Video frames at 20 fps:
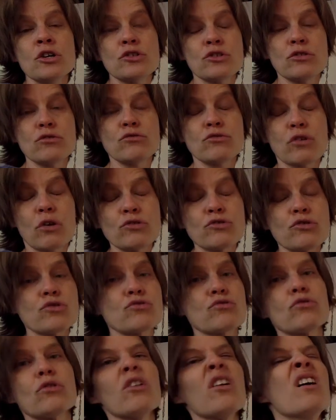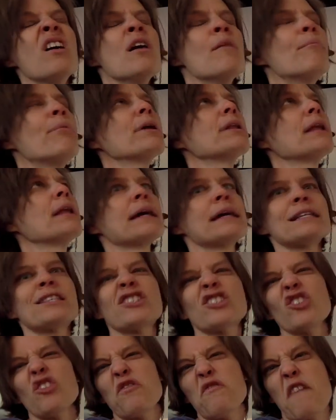2 toaster strudel, but like it's
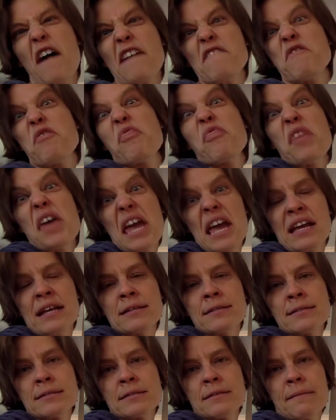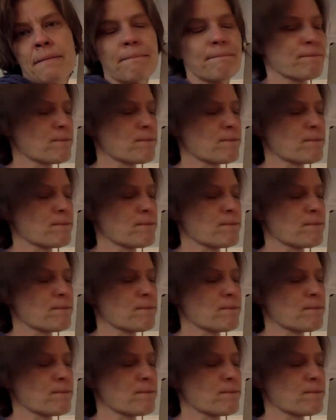still 5 things,